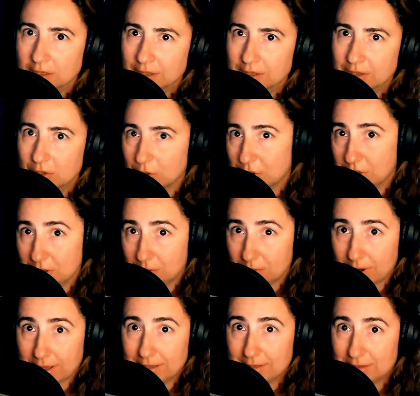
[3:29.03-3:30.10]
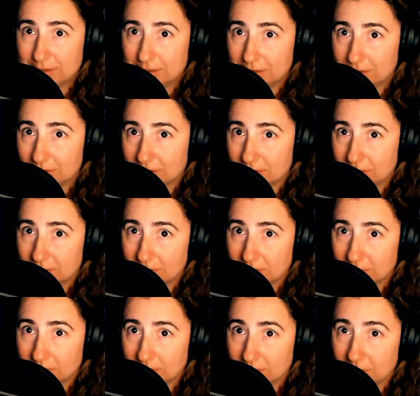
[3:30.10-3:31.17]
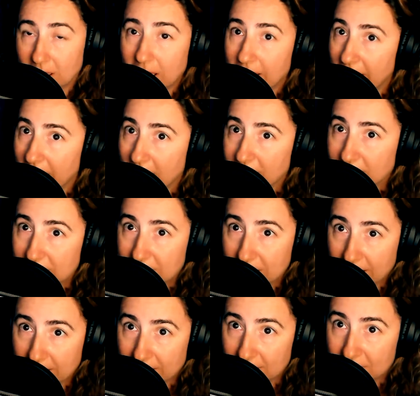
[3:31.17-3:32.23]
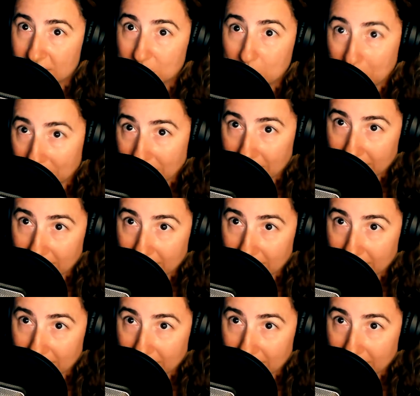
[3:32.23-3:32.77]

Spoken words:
So she writes, "I have attained my